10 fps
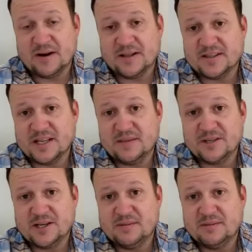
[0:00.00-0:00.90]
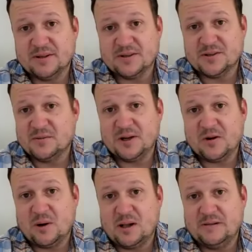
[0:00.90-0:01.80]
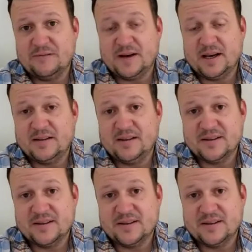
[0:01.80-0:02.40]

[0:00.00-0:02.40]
at the same time, and there's nobody qualified